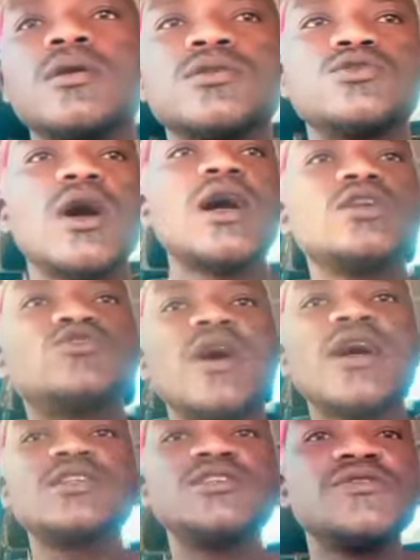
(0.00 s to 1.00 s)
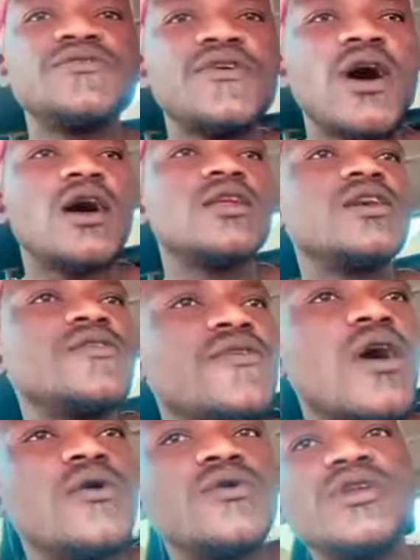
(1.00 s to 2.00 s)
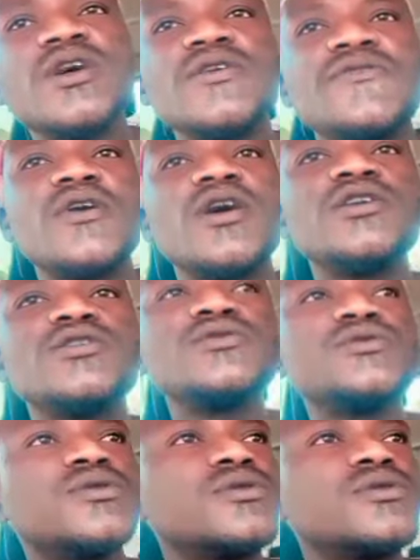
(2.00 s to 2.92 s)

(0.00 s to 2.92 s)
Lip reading: 2024 day for who day for you.